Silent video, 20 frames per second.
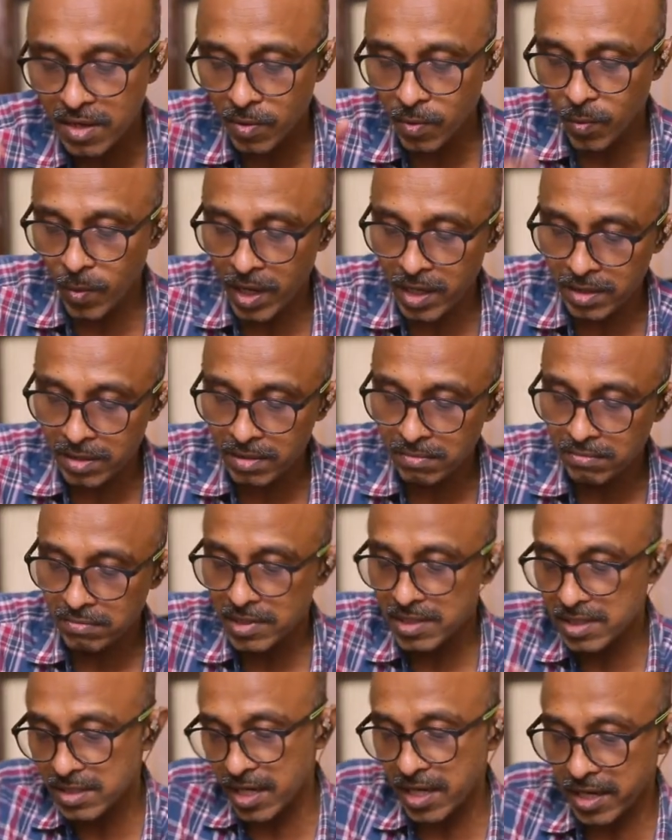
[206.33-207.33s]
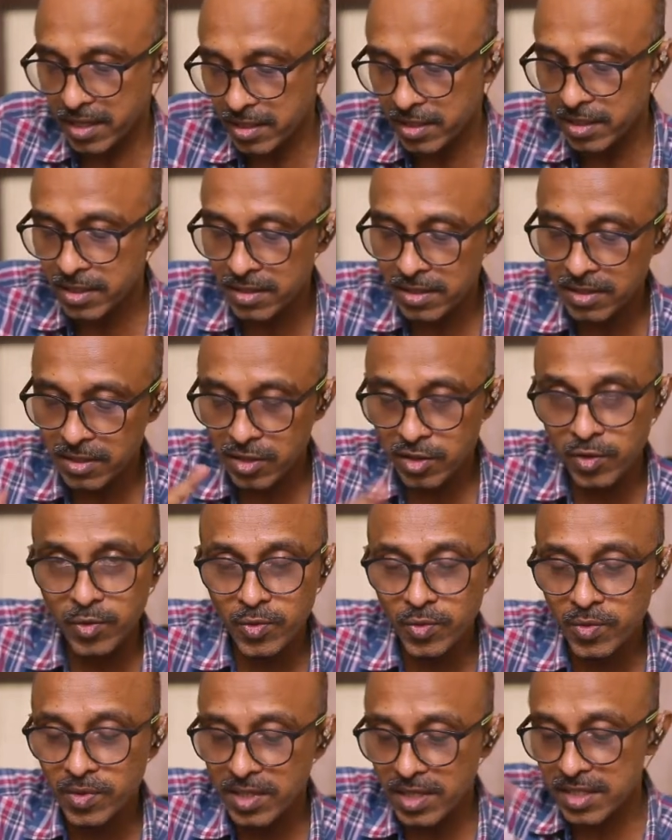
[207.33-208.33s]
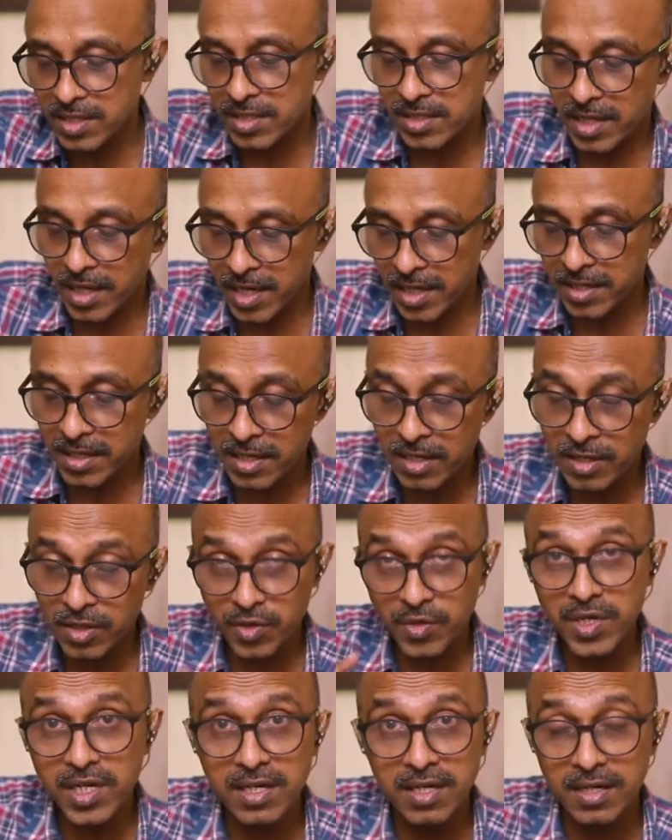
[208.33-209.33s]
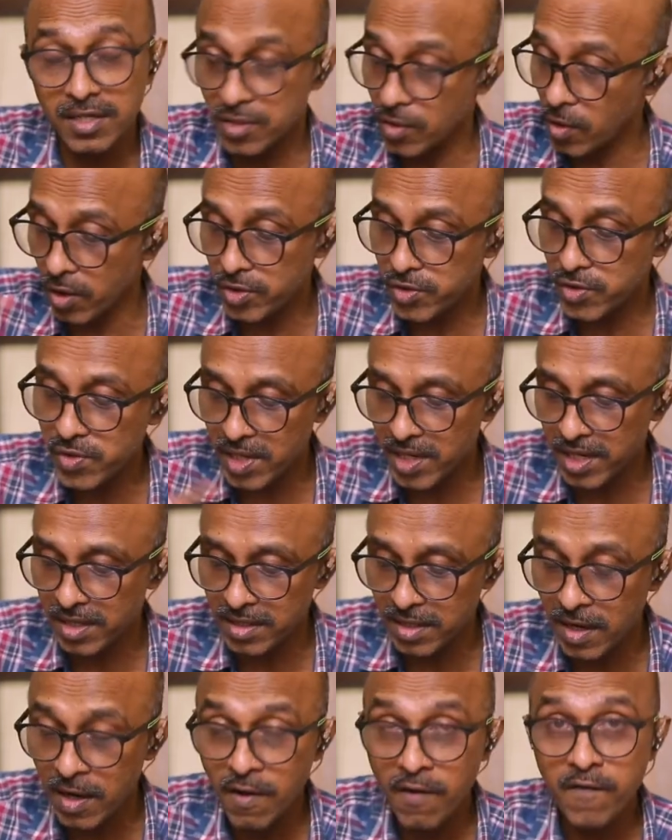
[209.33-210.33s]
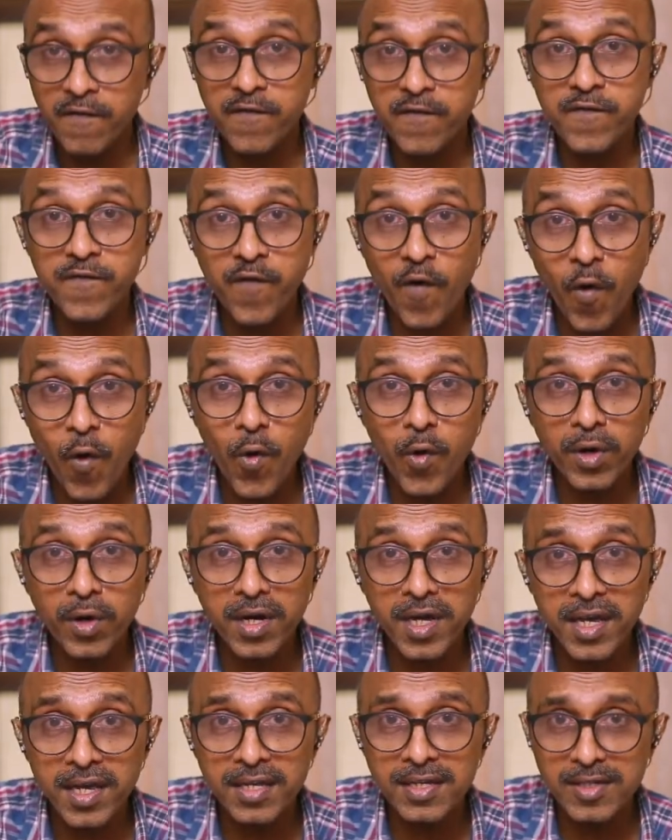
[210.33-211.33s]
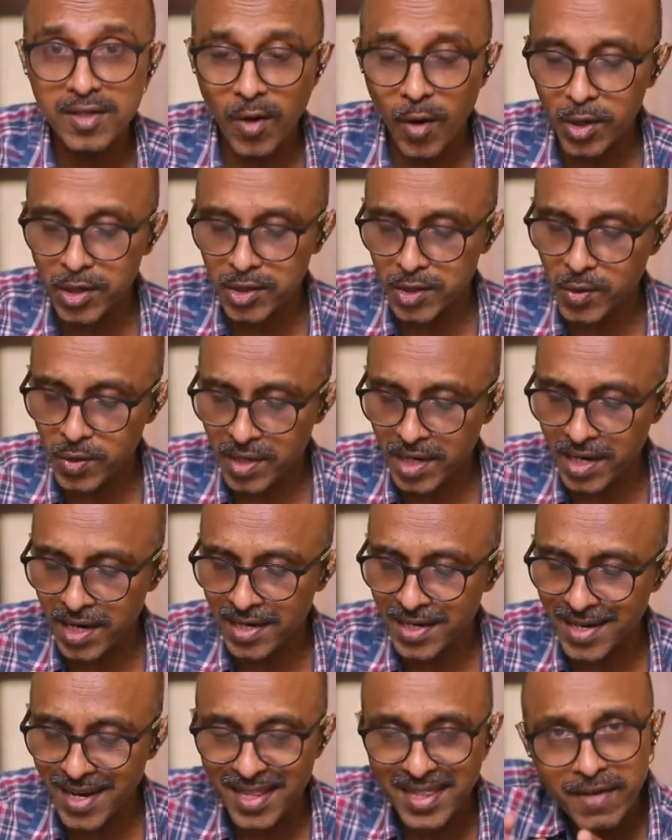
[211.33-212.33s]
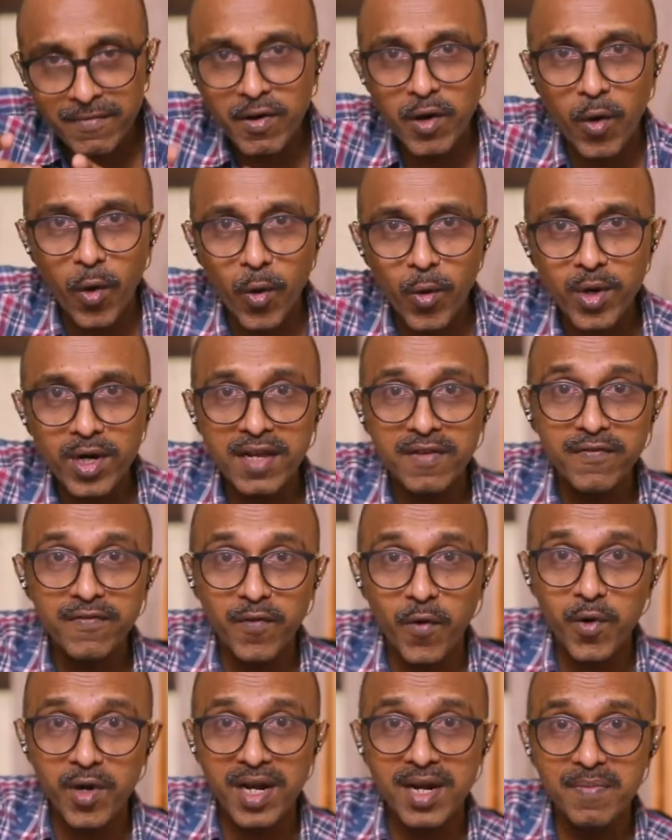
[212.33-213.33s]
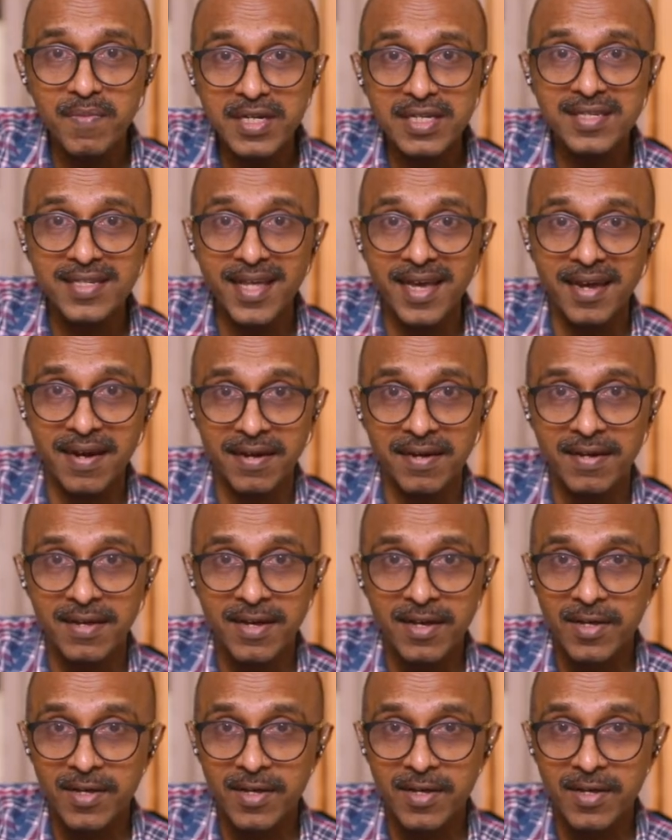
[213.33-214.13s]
1 is connected, 2 is connected, 3 is also connected, 4 is also connected, and there were only 4 elements there.